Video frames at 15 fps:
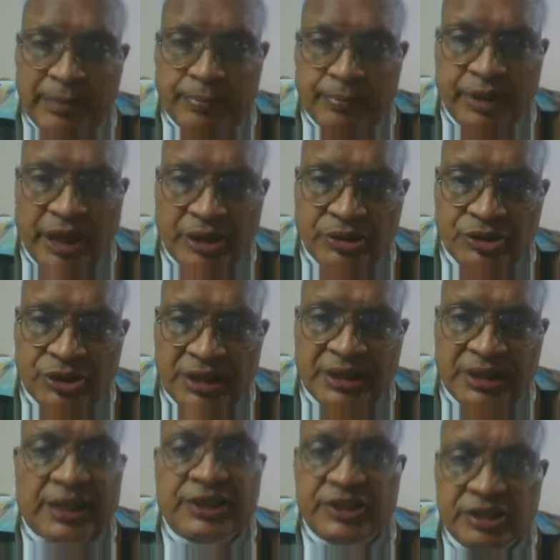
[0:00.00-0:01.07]
my branch,
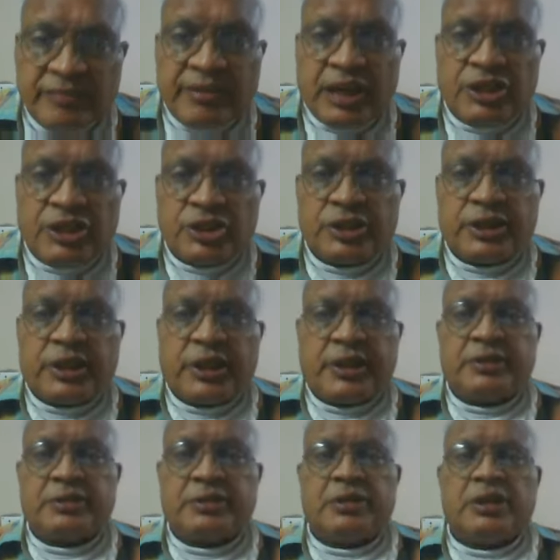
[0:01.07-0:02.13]
and that's civil
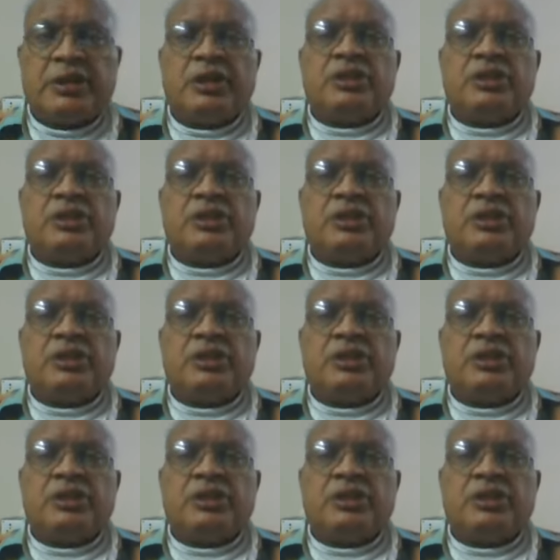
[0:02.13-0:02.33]
engineering.